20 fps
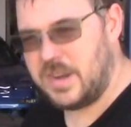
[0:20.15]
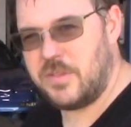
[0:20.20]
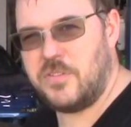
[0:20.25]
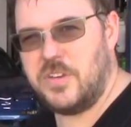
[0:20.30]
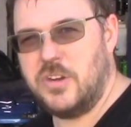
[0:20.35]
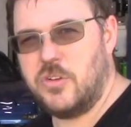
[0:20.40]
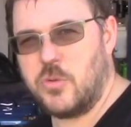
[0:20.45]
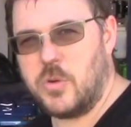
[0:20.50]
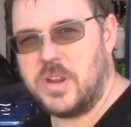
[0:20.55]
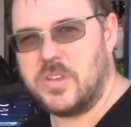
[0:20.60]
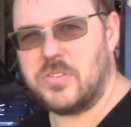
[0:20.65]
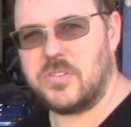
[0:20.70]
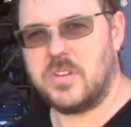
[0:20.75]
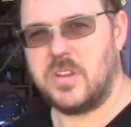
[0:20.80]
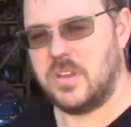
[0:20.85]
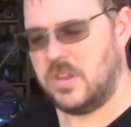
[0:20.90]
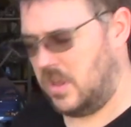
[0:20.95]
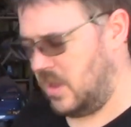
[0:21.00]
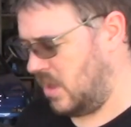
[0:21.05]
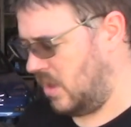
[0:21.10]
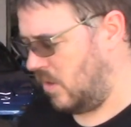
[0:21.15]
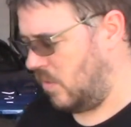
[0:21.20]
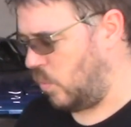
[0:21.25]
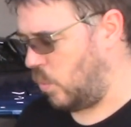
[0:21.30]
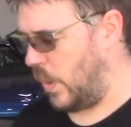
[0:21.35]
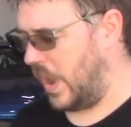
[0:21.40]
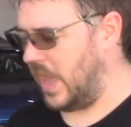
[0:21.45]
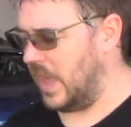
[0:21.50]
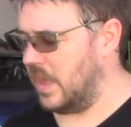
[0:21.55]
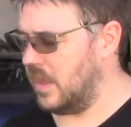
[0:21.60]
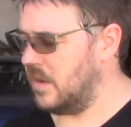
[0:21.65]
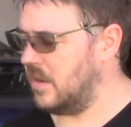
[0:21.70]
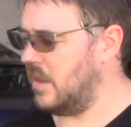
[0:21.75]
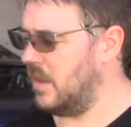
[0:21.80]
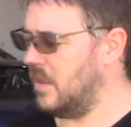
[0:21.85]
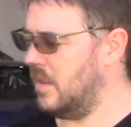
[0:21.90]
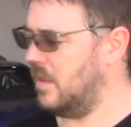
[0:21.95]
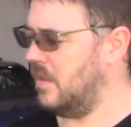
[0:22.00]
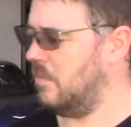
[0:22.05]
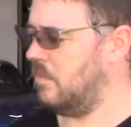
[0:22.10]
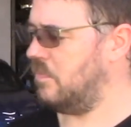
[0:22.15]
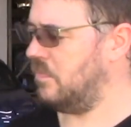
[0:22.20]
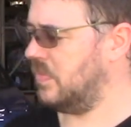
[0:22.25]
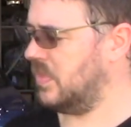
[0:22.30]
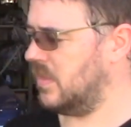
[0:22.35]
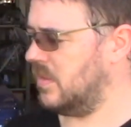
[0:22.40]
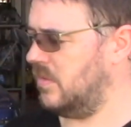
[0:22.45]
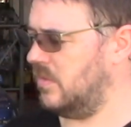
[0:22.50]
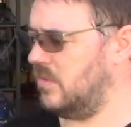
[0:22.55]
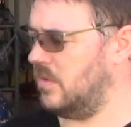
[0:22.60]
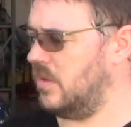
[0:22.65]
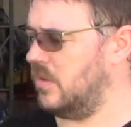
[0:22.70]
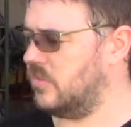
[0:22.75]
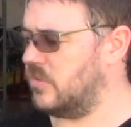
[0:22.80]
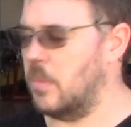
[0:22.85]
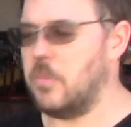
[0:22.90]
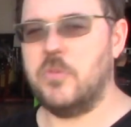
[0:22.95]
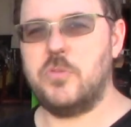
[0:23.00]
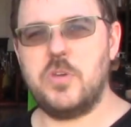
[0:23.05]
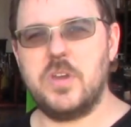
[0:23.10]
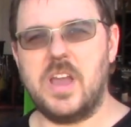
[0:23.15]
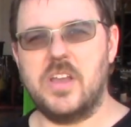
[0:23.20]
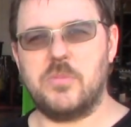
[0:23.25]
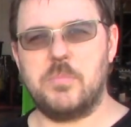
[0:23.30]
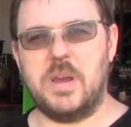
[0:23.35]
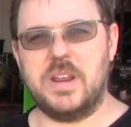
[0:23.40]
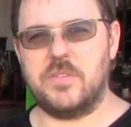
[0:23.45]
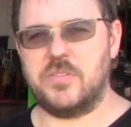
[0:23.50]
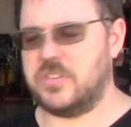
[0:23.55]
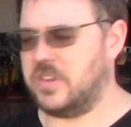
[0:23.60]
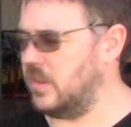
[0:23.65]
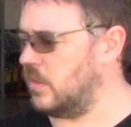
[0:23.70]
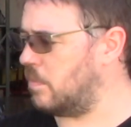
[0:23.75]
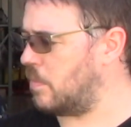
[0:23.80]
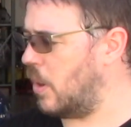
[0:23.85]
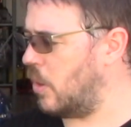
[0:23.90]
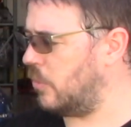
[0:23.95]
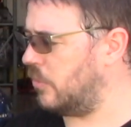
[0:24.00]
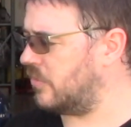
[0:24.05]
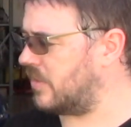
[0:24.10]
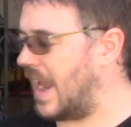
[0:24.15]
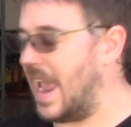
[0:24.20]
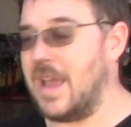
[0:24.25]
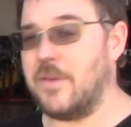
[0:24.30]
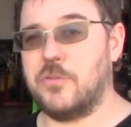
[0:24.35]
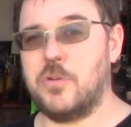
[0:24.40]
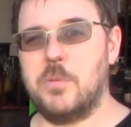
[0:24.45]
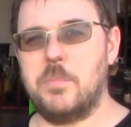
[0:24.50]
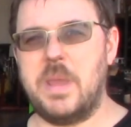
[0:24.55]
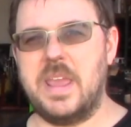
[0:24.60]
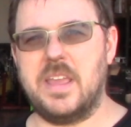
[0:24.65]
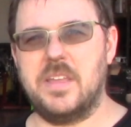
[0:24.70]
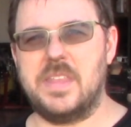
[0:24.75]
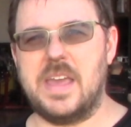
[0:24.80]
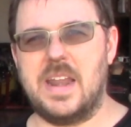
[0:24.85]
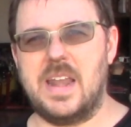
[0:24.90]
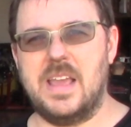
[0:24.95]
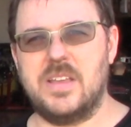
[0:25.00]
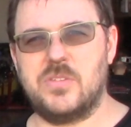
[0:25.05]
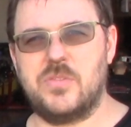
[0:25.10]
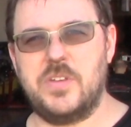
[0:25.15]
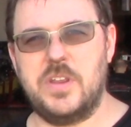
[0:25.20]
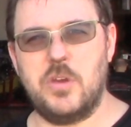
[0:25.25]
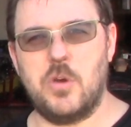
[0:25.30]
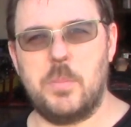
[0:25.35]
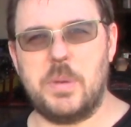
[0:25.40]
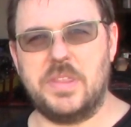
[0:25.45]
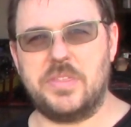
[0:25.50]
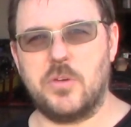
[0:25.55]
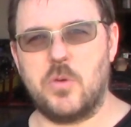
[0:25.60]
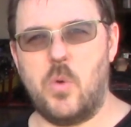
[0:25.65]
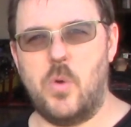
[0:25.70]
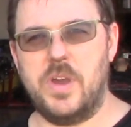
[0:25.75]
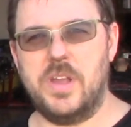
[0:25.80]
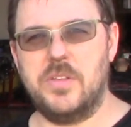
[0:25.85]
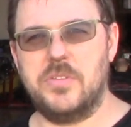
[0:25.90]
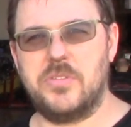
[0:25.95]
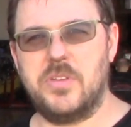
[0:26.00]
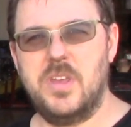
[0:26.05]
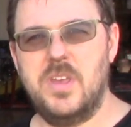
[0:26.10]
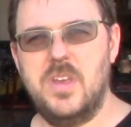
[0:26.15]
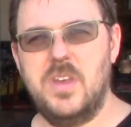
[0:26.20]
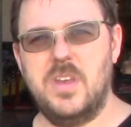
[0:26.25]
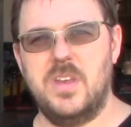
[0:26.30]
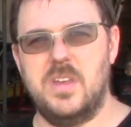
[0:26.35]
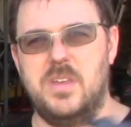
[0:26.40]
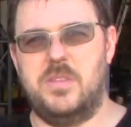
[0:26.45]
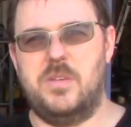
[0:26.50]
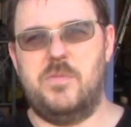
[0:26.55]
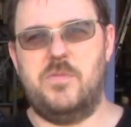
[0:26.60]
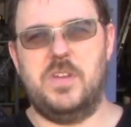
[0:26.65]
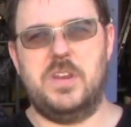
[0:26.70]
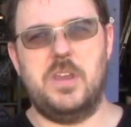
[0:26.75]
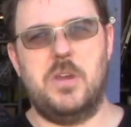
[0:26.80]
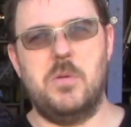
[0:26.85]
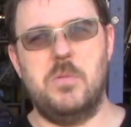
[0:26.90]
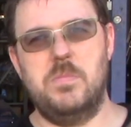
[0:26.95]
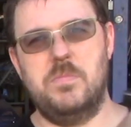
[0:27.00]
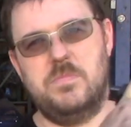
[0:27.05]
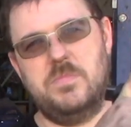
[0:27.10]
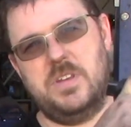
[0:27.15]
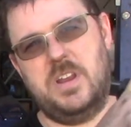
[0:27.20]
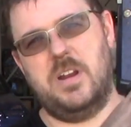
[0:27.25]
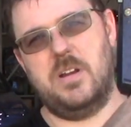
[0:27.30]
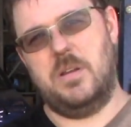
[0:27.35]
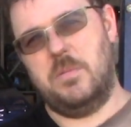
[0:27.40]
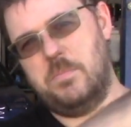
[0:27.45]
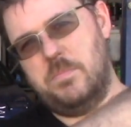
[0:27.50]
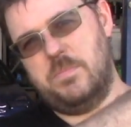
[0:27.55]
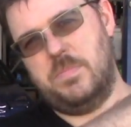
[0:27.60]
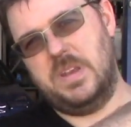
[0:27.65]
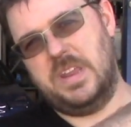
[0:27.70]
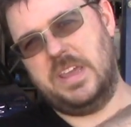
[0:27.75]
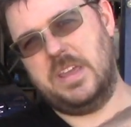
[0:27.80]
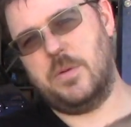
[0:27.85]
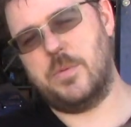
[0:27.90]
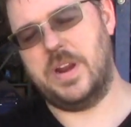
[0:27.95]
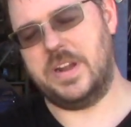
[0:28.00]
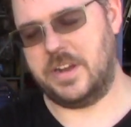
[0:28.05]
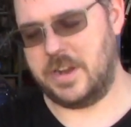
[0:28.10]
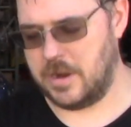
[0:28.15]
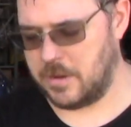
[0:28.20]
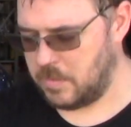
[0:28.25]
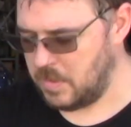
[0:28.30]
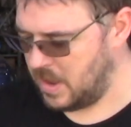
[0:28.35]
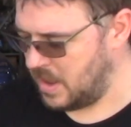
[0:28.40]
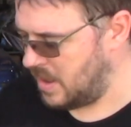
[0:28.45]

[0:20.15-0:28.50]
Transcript: of interest when some of you guys might have seen the post after making that last video about the coils, the video, here, I'll link it right here.